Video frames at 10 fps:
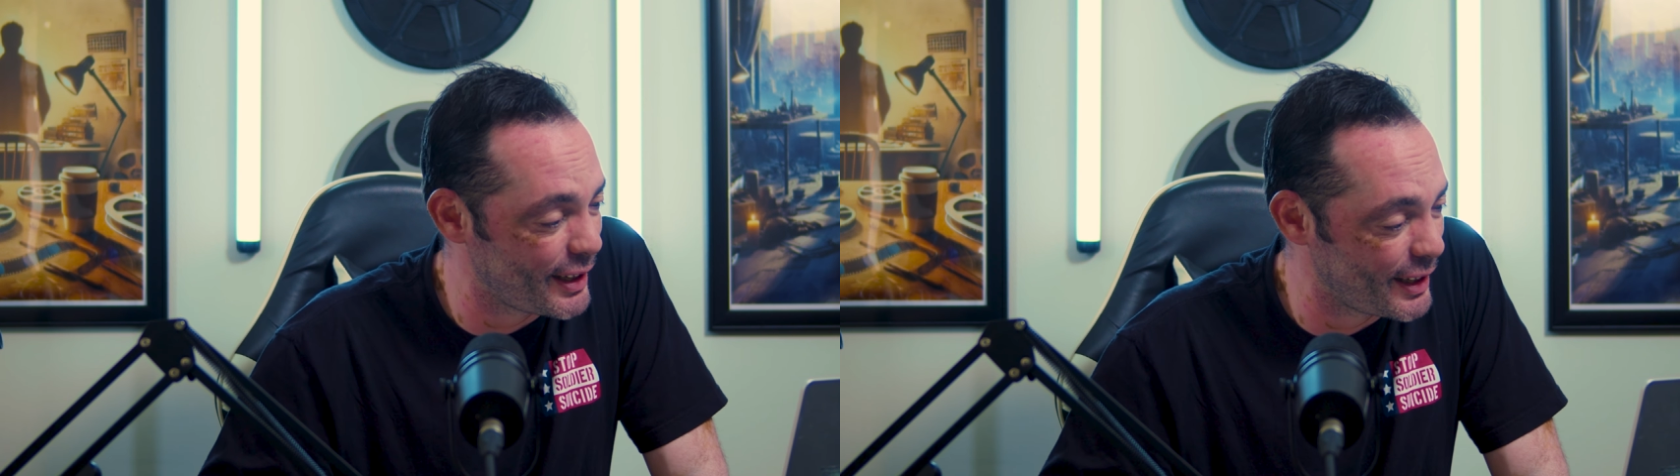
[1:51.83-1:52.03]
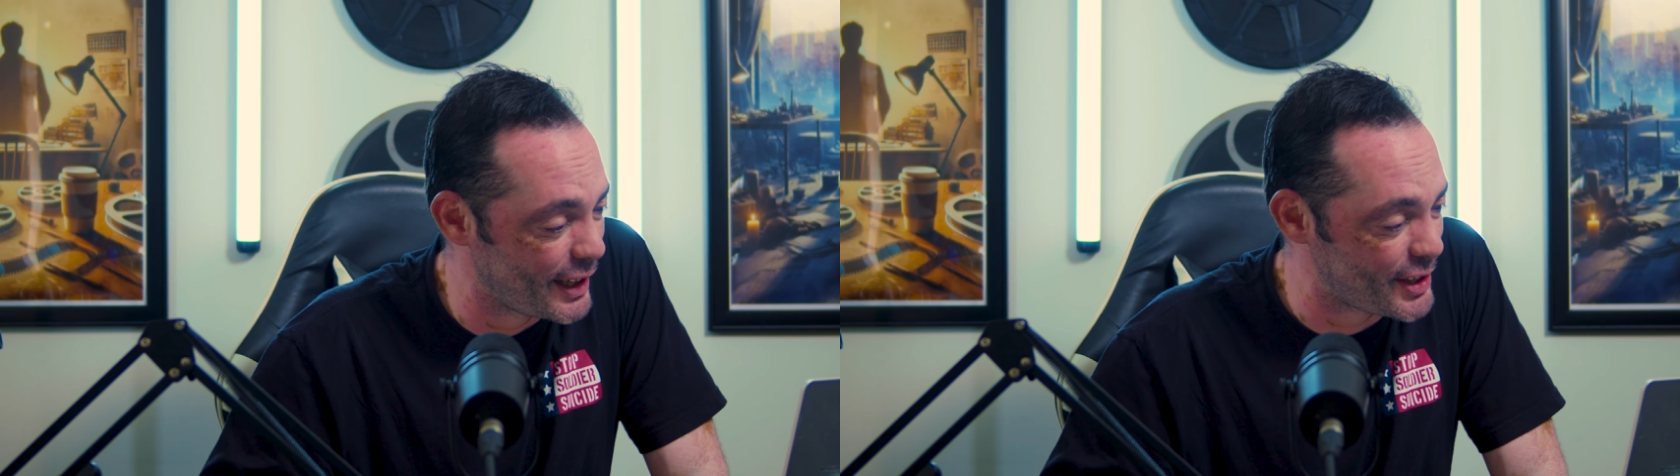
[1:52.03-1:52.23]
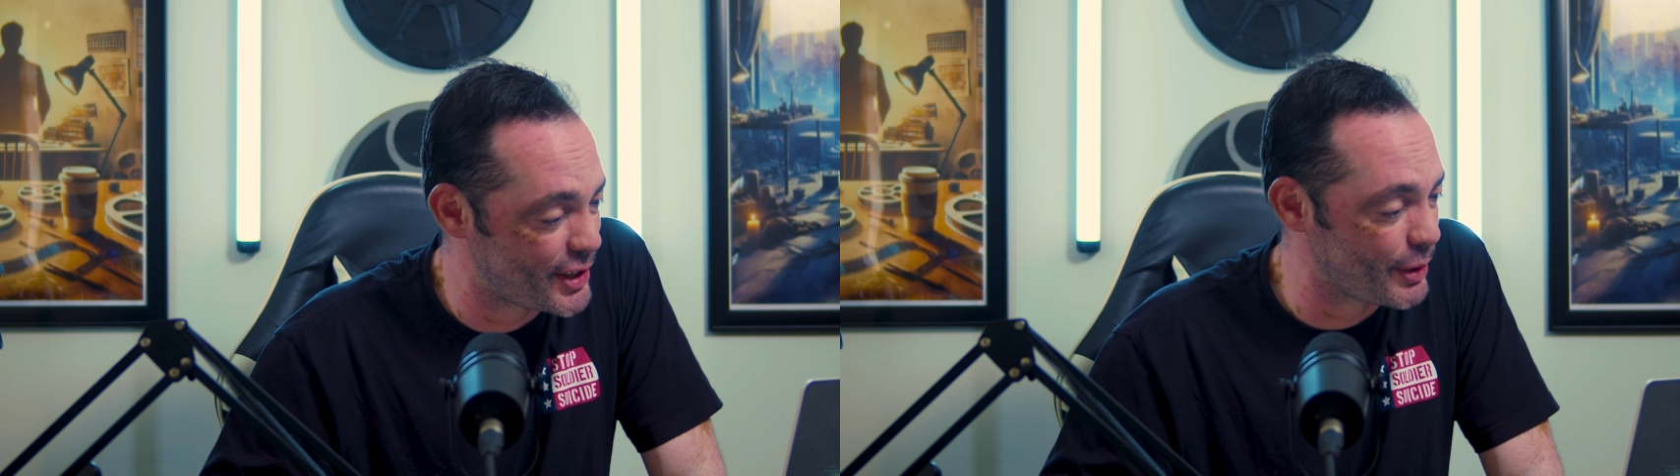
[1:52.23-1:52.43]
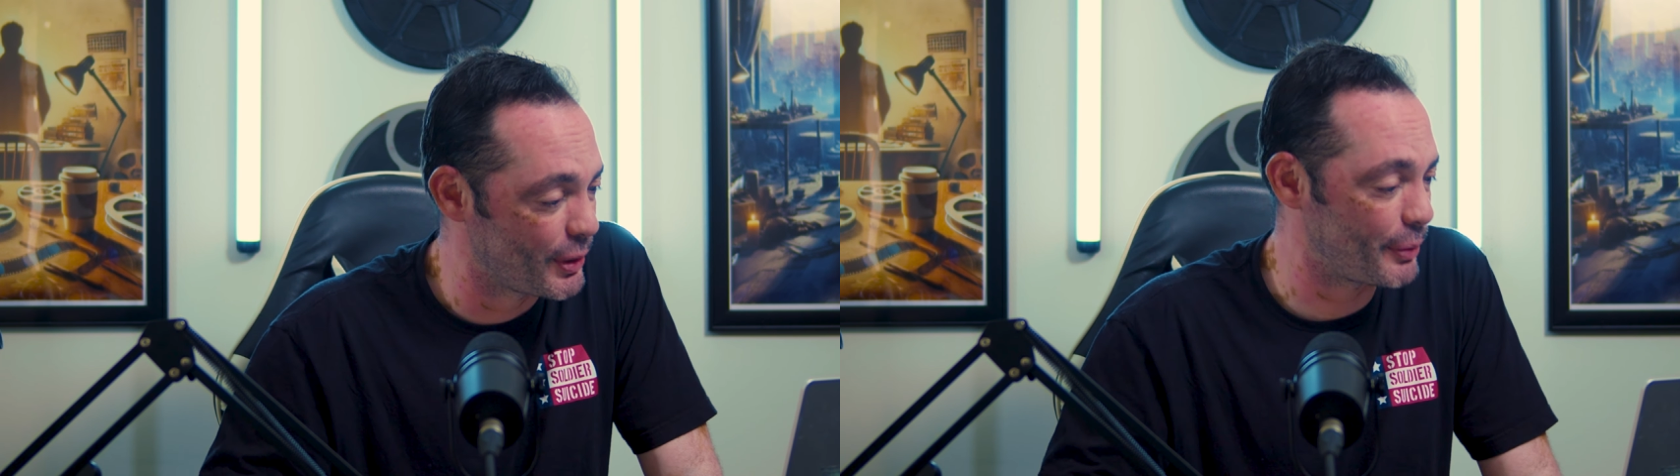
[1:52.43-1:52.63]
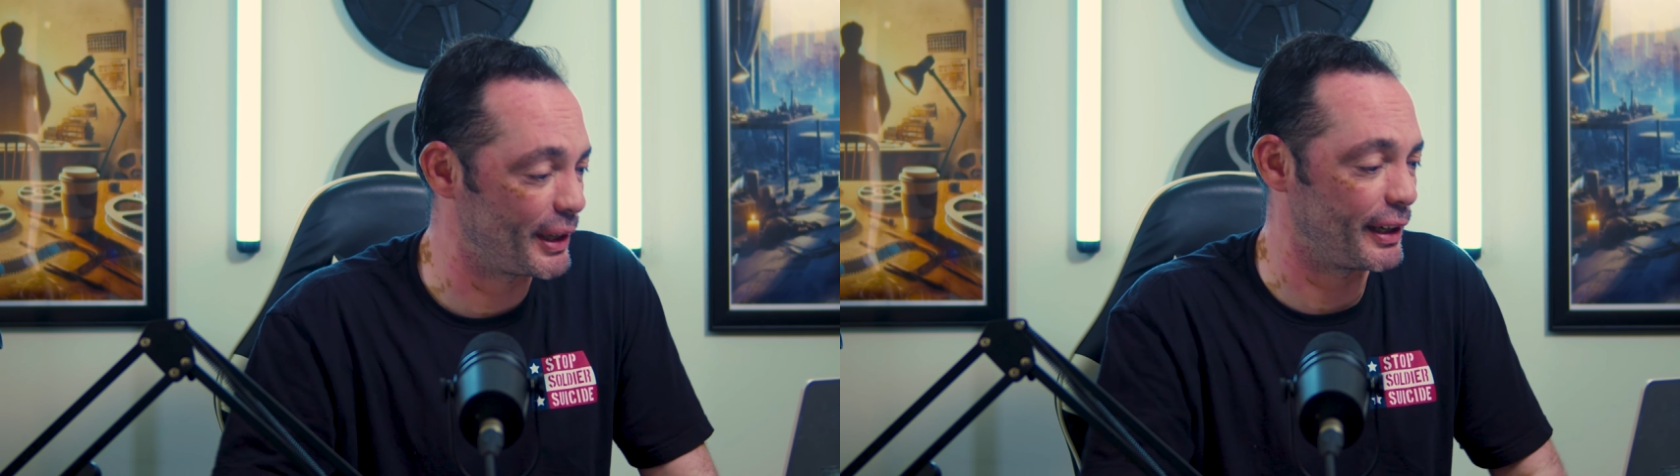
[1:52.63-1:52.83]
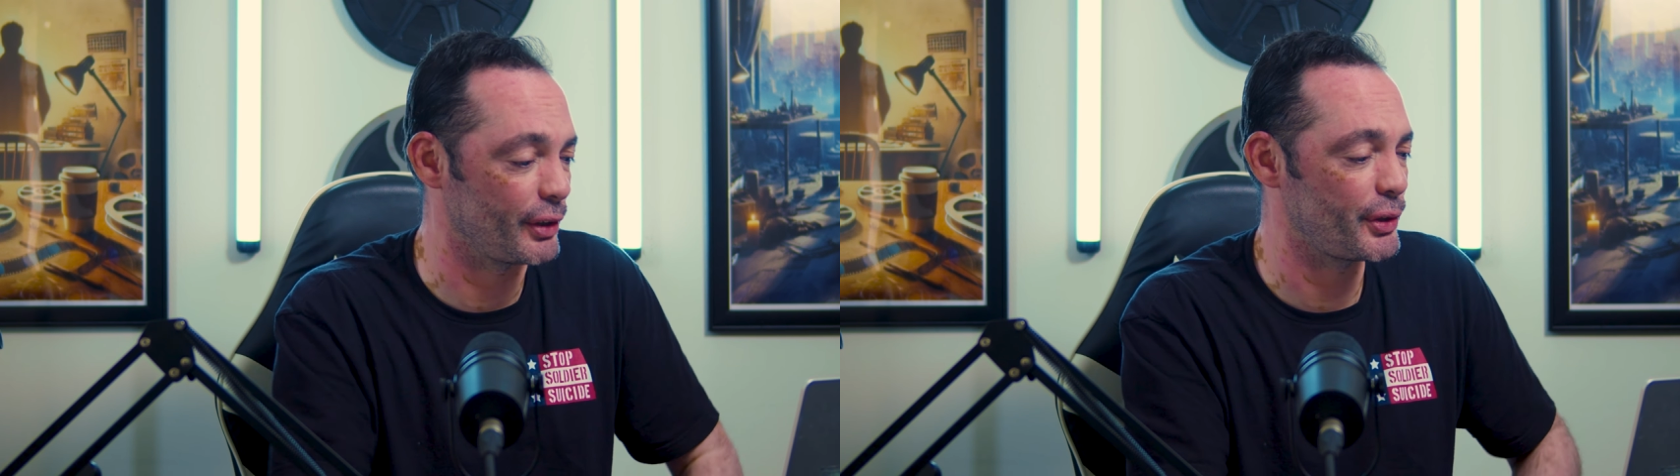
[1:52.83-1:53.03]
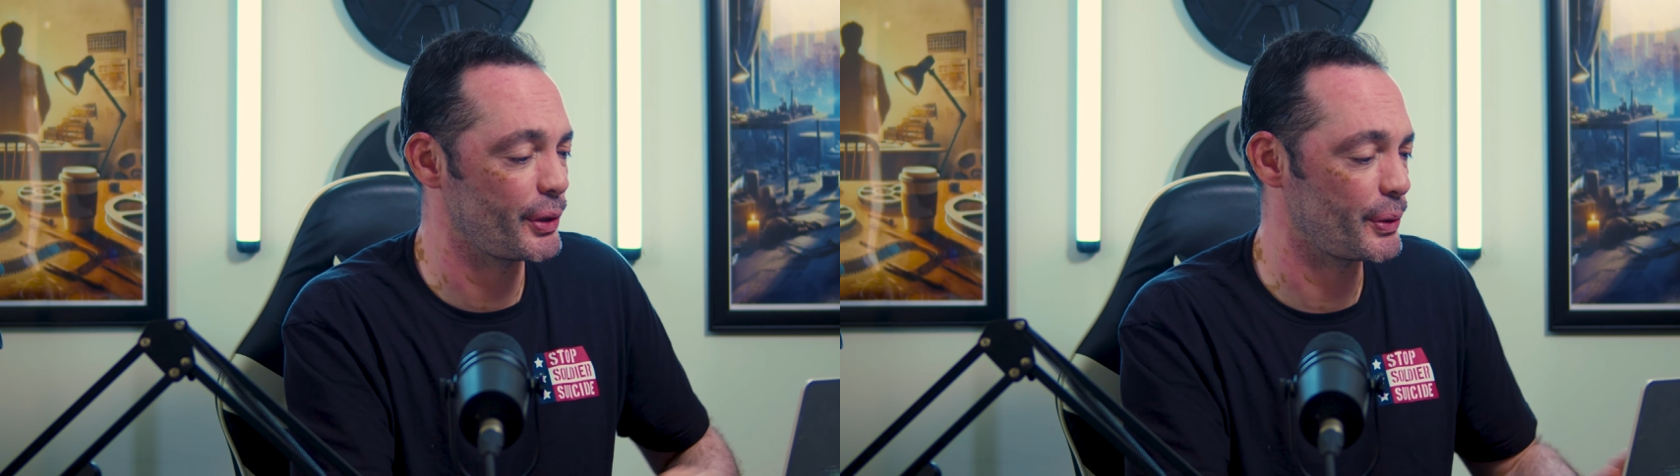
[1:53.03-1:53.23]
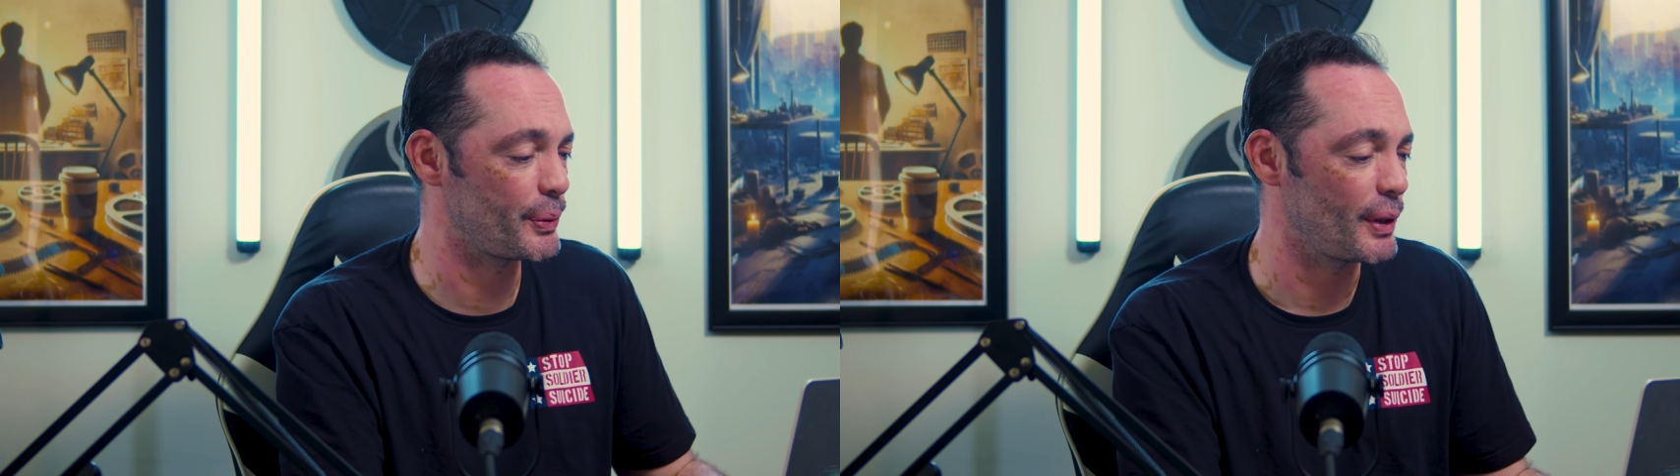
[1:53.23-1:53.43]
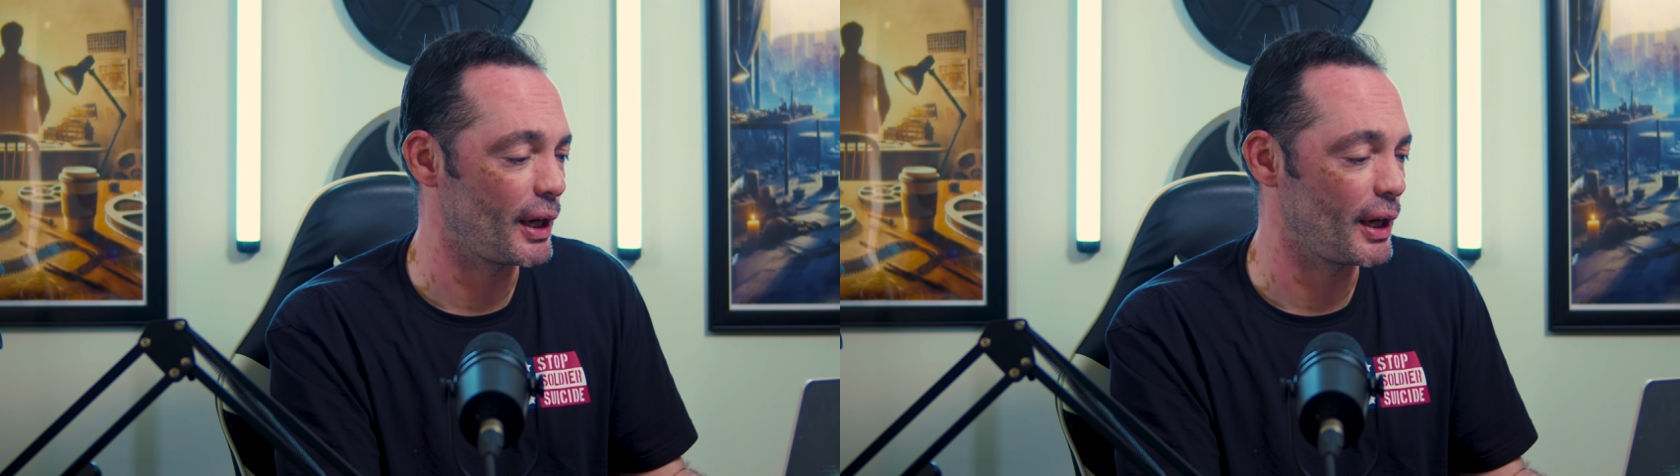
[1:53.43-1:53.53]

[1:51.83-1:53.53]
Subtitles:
let's see what we can do.